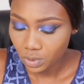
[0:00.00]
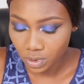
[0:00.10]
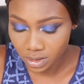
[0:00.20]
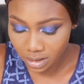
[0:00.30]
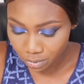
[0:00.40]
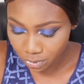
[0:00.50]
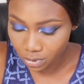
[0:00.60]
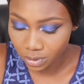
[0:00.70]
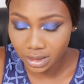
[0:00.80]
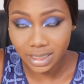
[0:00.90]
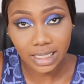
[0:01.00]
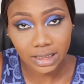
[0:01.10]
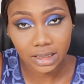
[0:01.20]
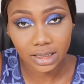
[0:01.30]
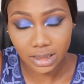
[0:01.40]
Once I put on the
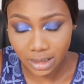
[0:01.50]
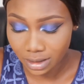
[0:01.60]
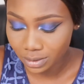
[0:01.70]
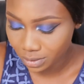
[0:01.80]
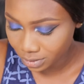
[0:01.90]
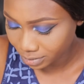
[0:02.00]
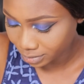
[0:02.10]
lashes now,